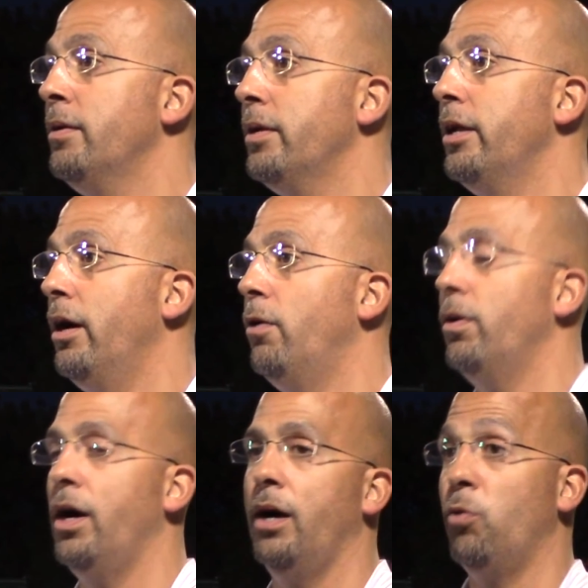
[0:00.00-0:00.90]
you know,
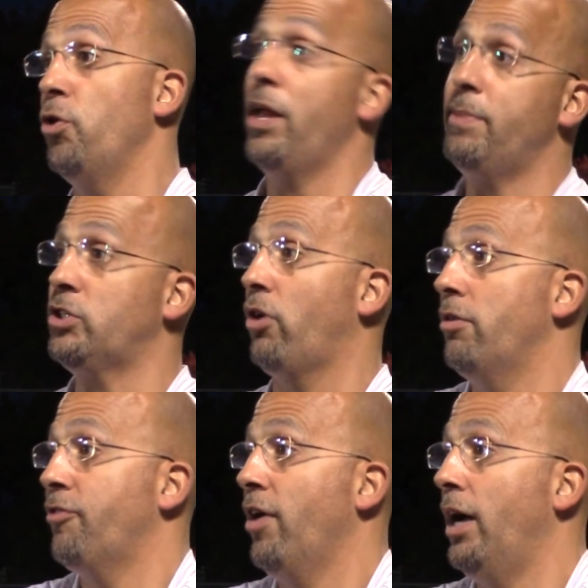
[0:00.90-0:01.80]
where they'd be starting
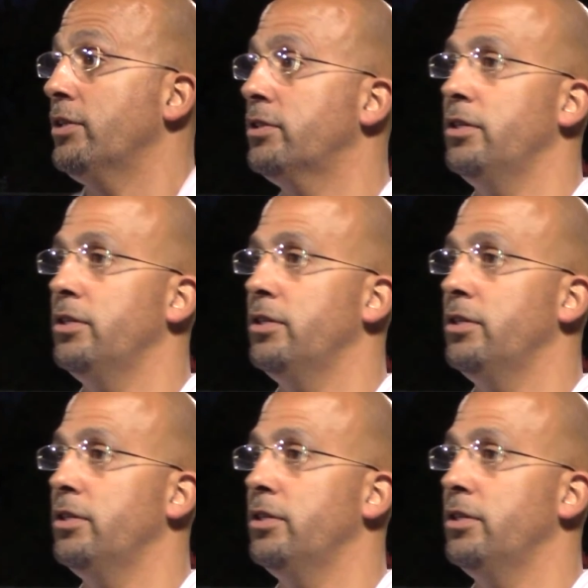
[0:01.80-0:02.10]
for us.